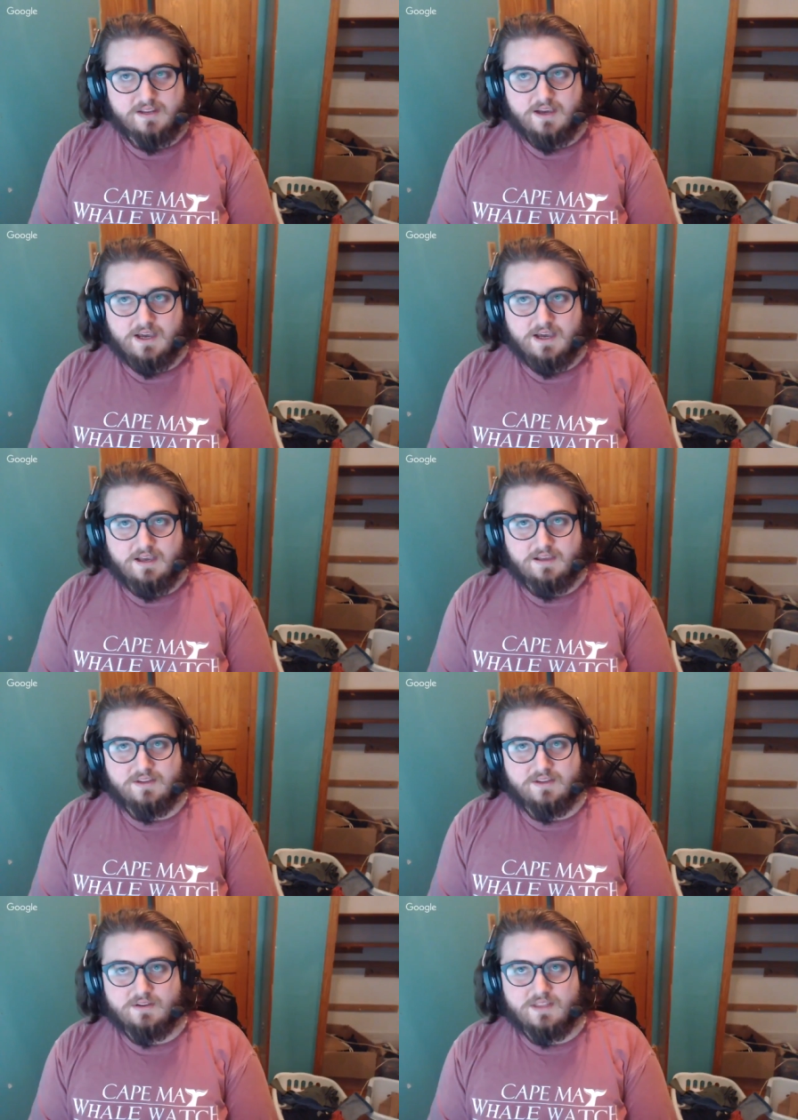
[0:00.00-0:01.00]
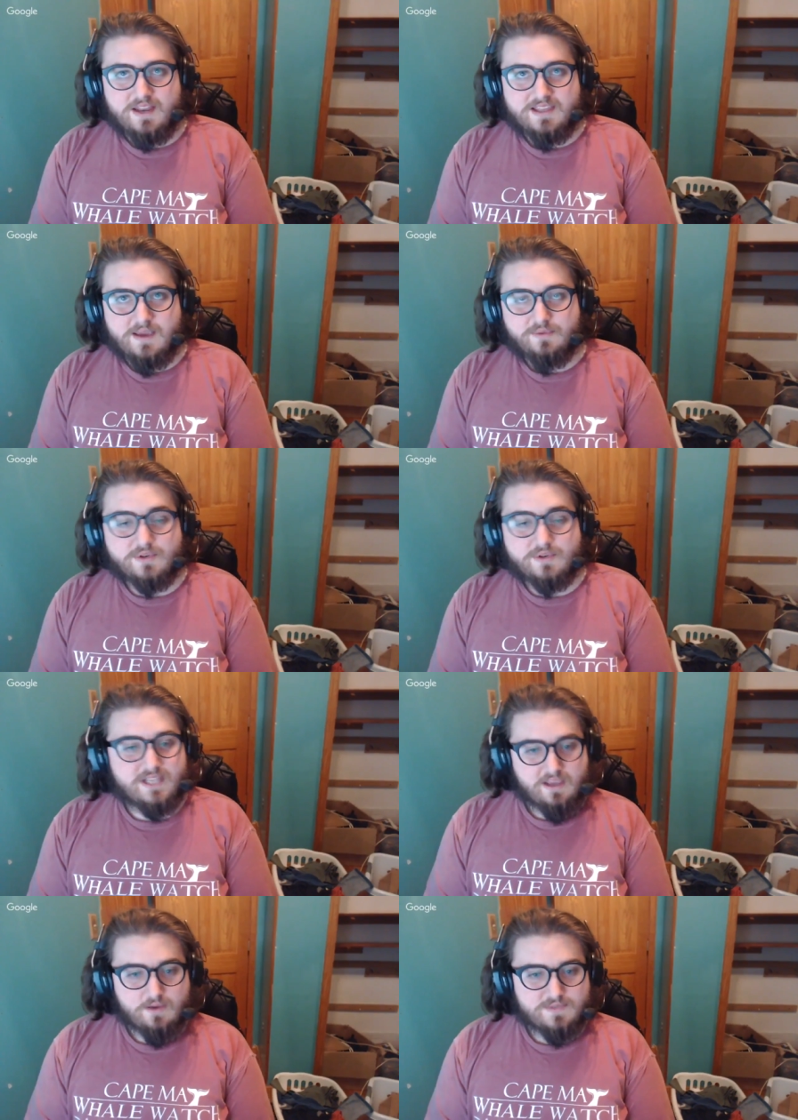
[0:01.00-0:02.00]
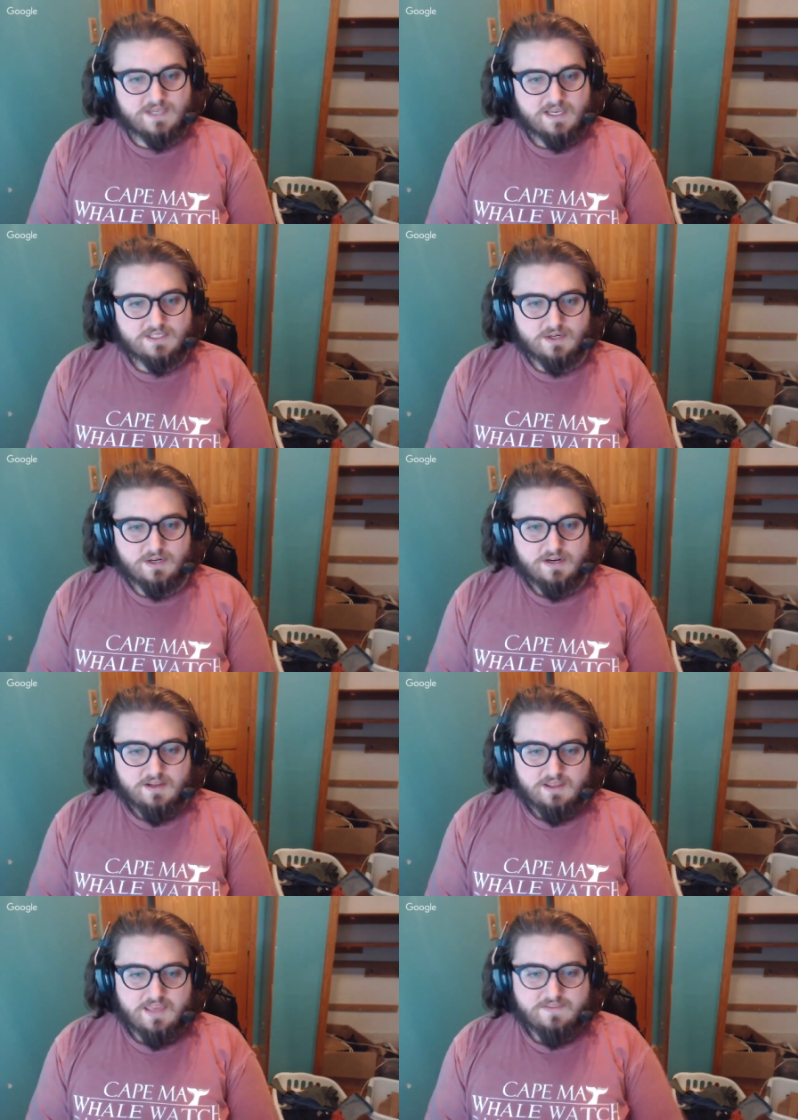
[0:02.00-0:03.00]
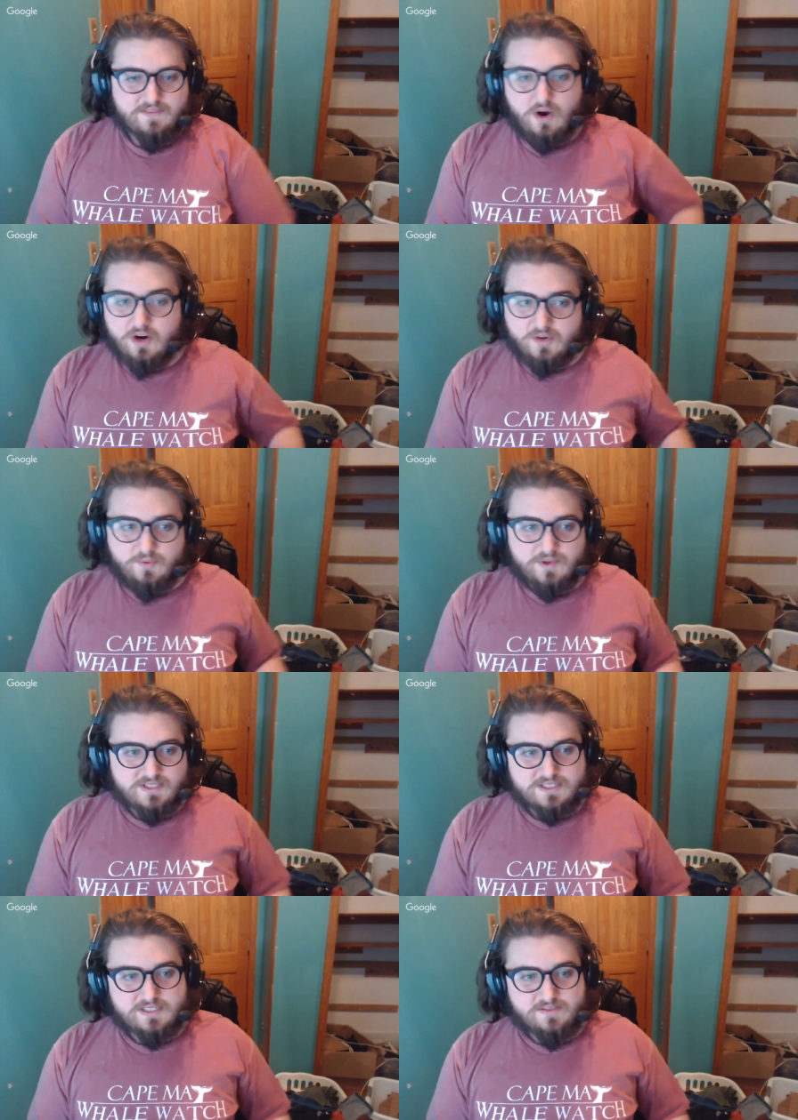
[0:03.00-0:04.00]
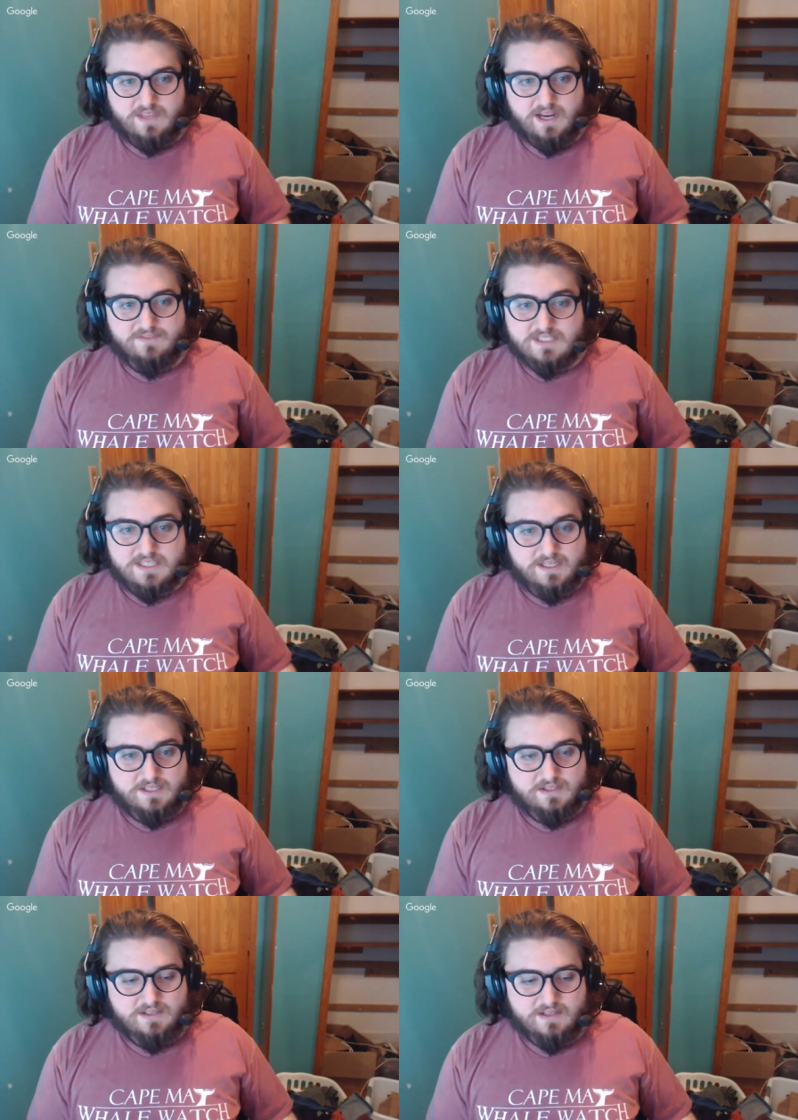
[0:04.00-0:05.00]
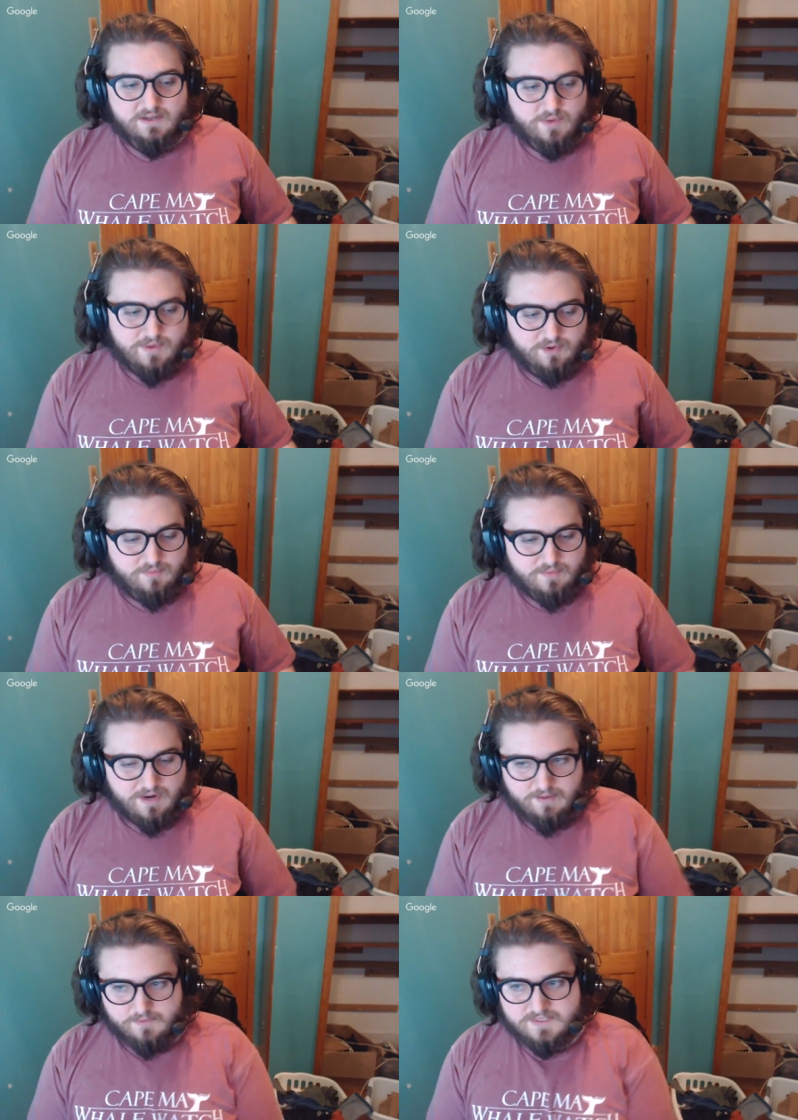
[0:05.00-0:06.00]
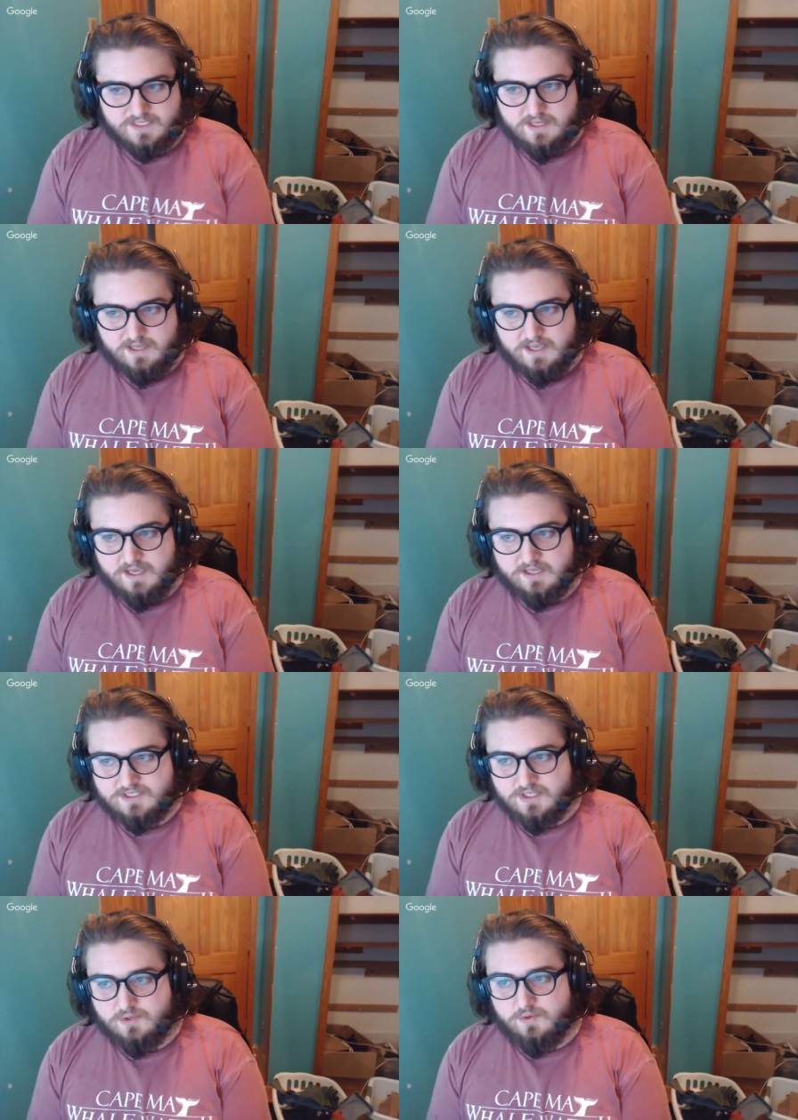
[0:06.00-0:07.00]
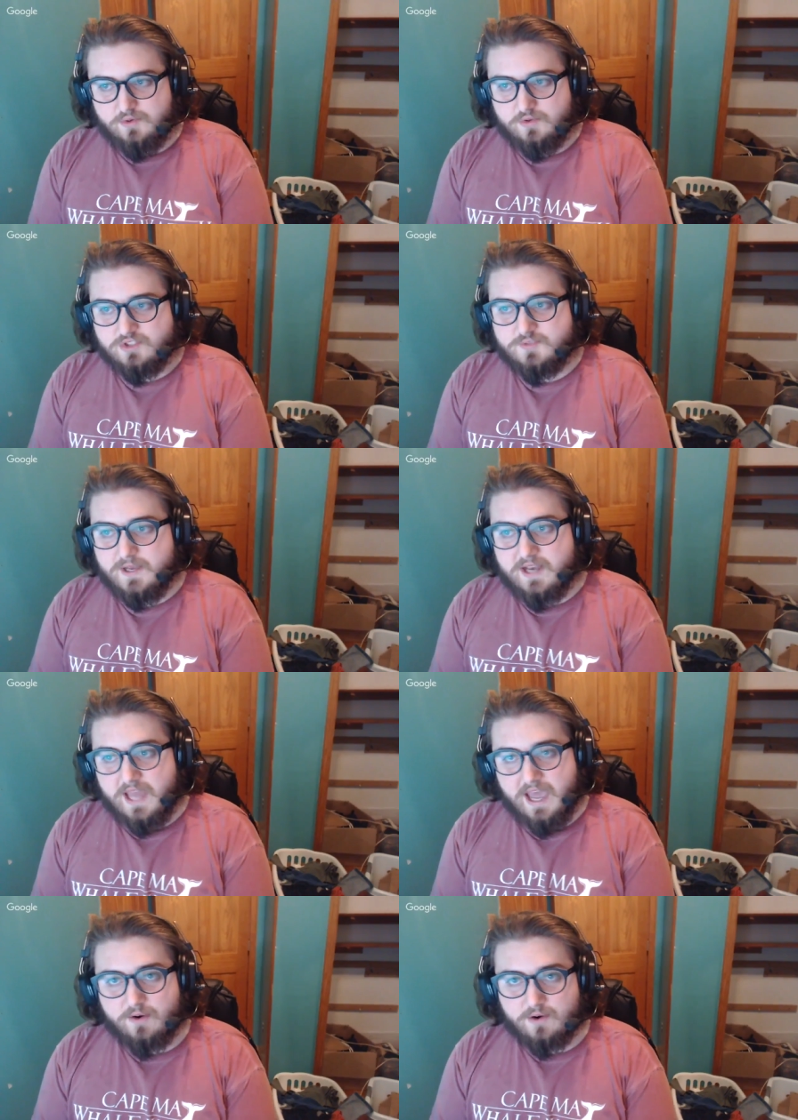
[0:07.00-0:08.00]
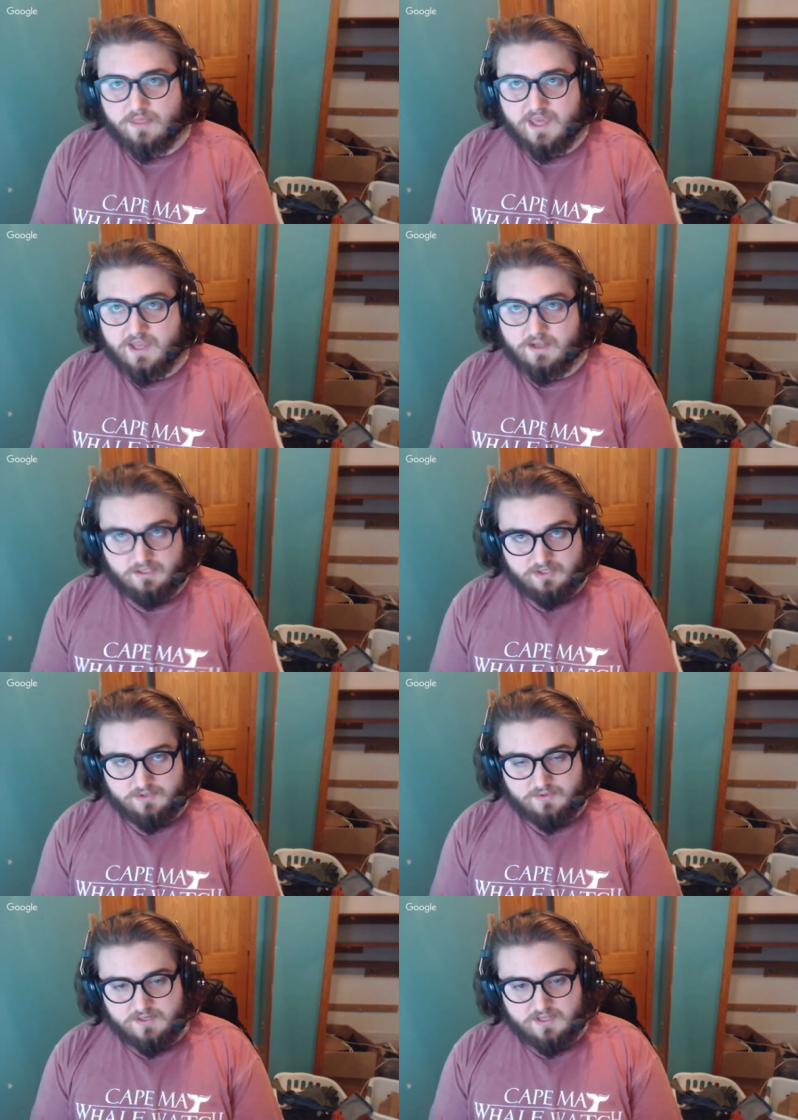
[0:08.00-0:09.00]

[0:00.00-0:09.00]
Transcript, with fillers: Uh, you know, a lot of times for take-home tests or even the harder ones are stuff that I've seen in, in whiteboard problems. Uh, so you'll spend an hour on that alone,